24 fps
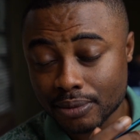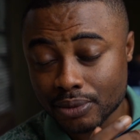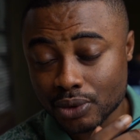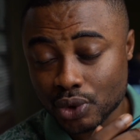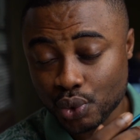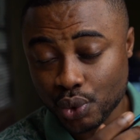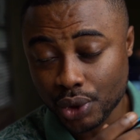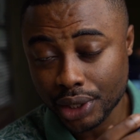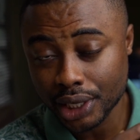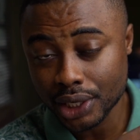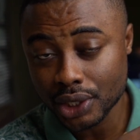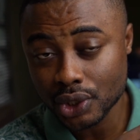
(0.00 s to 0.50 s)

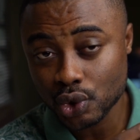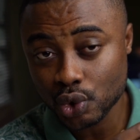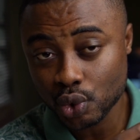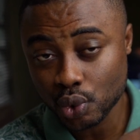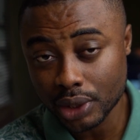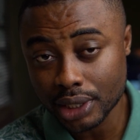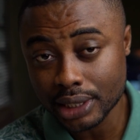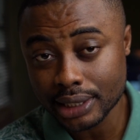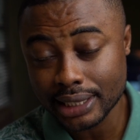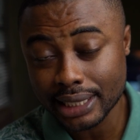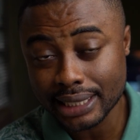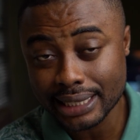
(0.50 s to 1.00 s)

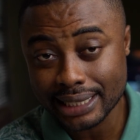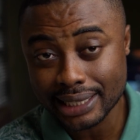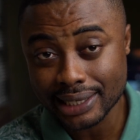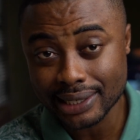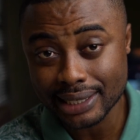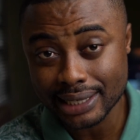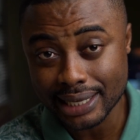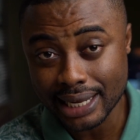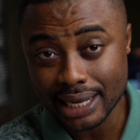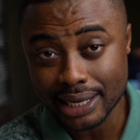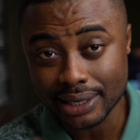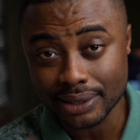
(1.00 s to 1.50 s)
2020 to
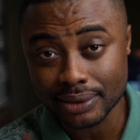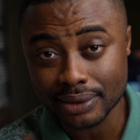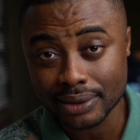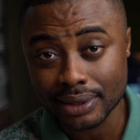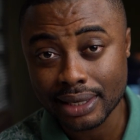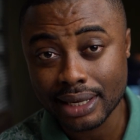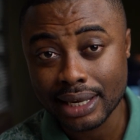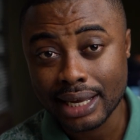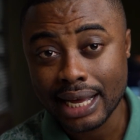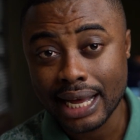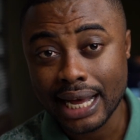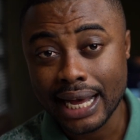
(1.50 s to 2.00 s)
now,
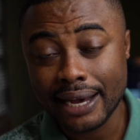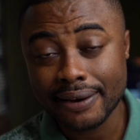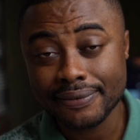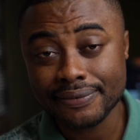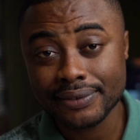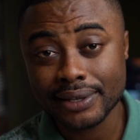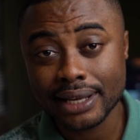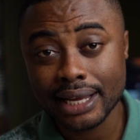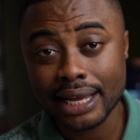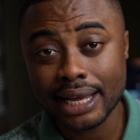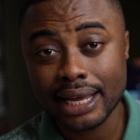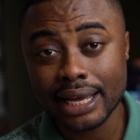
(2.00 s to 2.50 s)

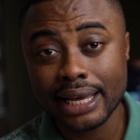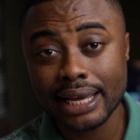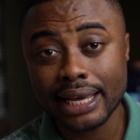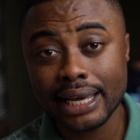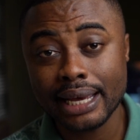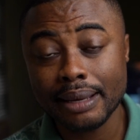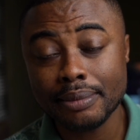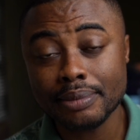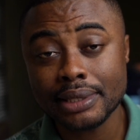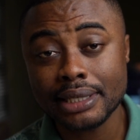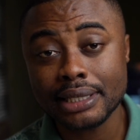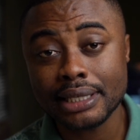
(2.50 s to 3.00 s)
after
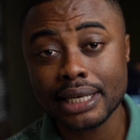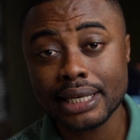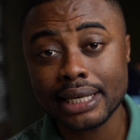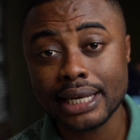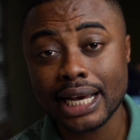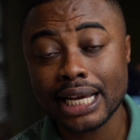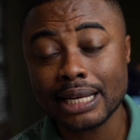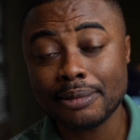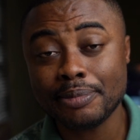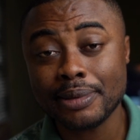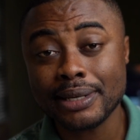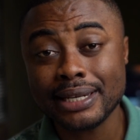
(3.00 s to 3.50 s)
MTN
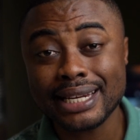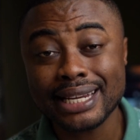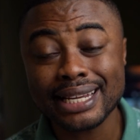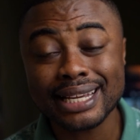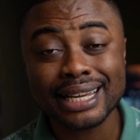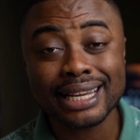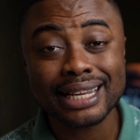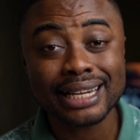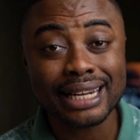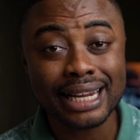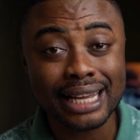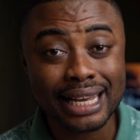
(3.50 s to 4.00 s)
had been
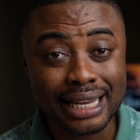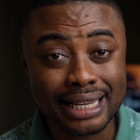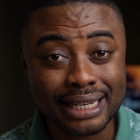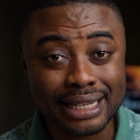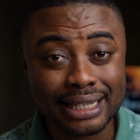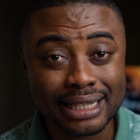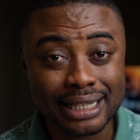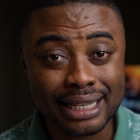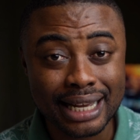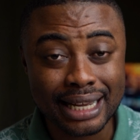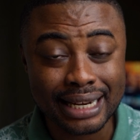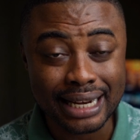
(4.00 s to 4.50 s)

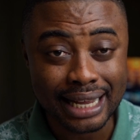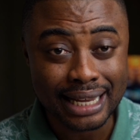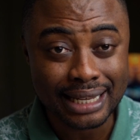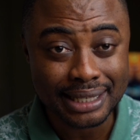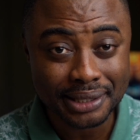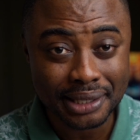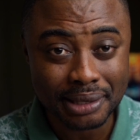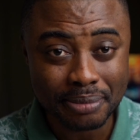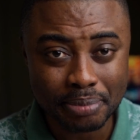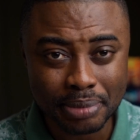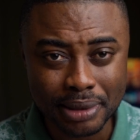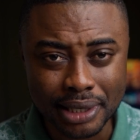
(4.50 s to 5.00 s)
declared an
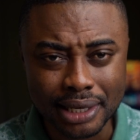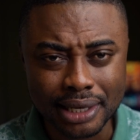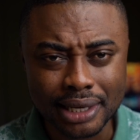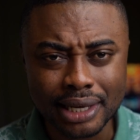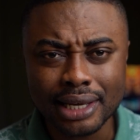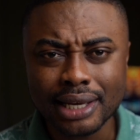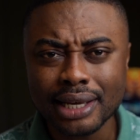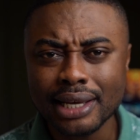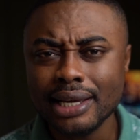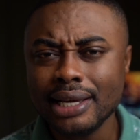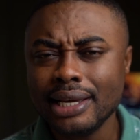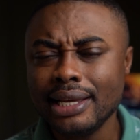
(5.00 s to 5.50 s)
SMP,
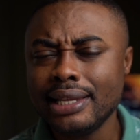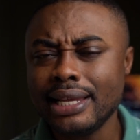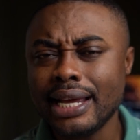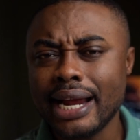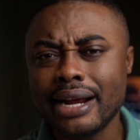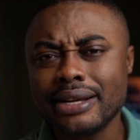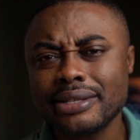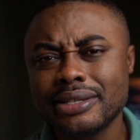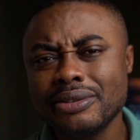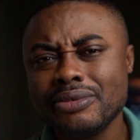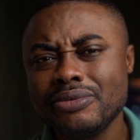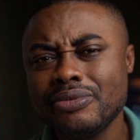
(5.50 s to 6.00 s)
there
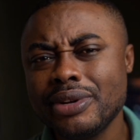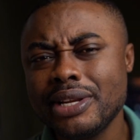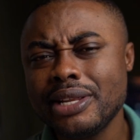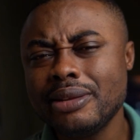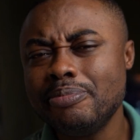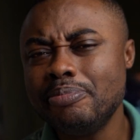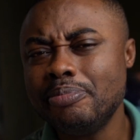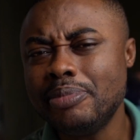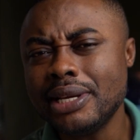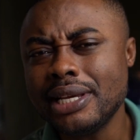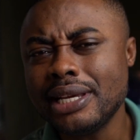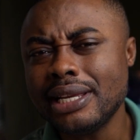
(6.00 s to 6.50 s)
hasn't really
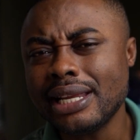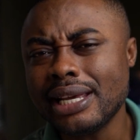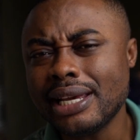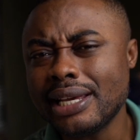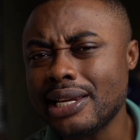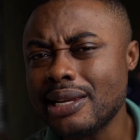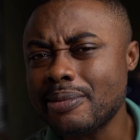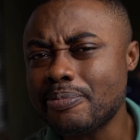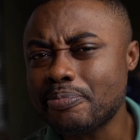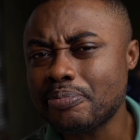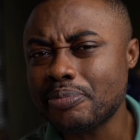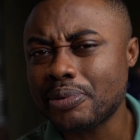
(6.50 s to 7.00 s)
been
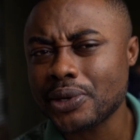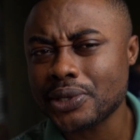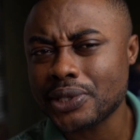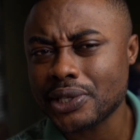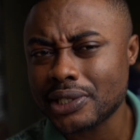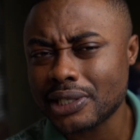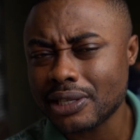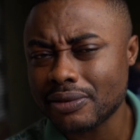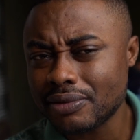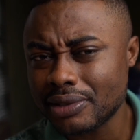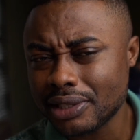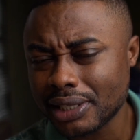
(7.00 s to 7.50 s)
any
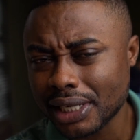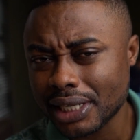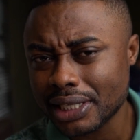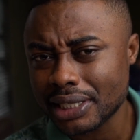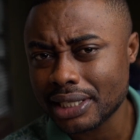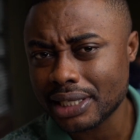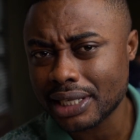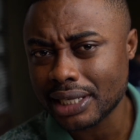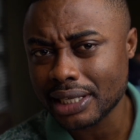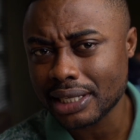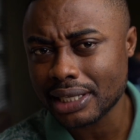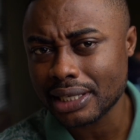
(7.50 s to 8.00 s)
positive change
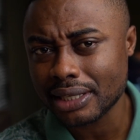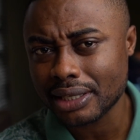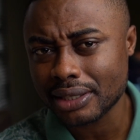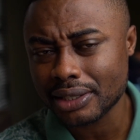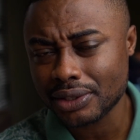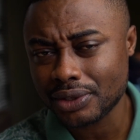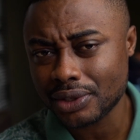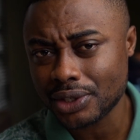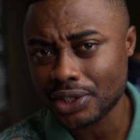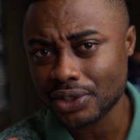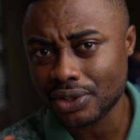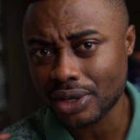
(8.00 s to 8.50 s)
in the
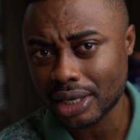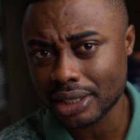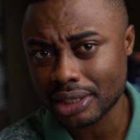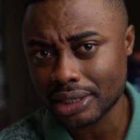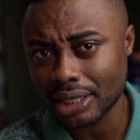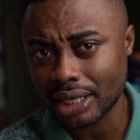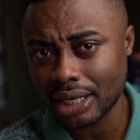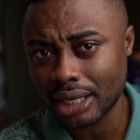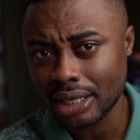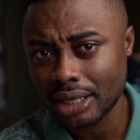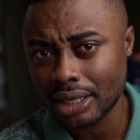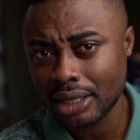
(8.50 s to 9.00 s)
industry
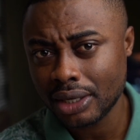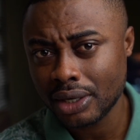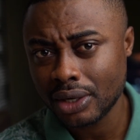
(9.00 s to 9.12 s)
structure